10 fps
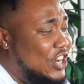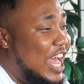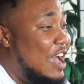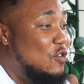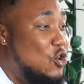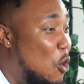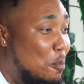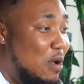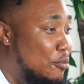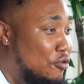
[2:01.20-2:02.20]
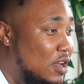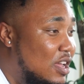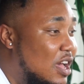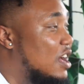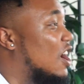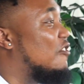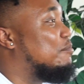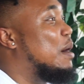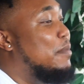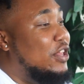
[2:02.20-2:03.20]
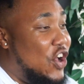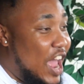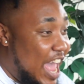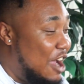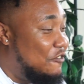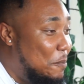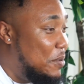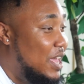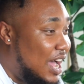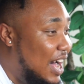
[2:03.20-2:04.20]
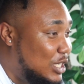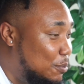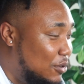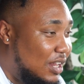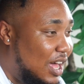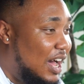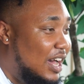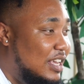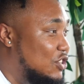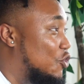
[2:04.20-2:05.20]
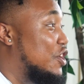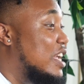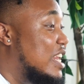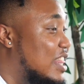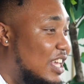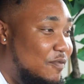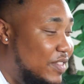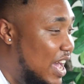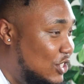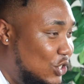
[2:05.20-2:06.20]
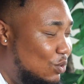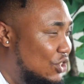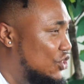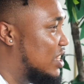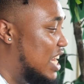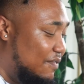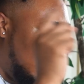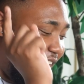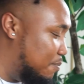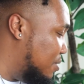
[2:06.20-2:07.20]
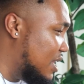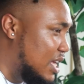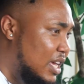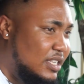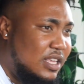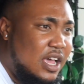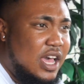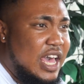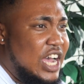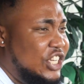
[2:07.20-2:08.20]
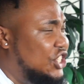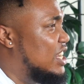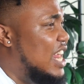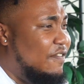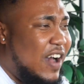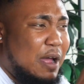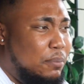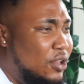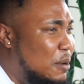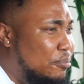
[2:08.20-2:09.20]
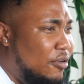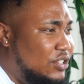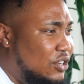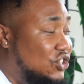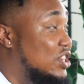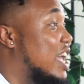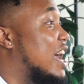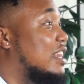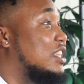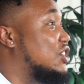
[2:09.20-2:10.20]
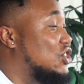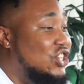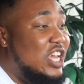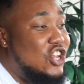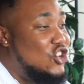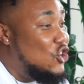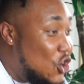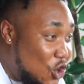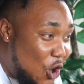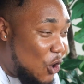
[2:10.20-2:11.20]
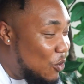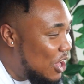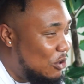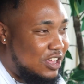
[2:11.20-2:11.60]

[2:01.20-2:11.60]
I have no memory of my mother ever being hospitalized or anything of that sort. She didn't have diabetes, she didn't have high blood pressure, she had legit no health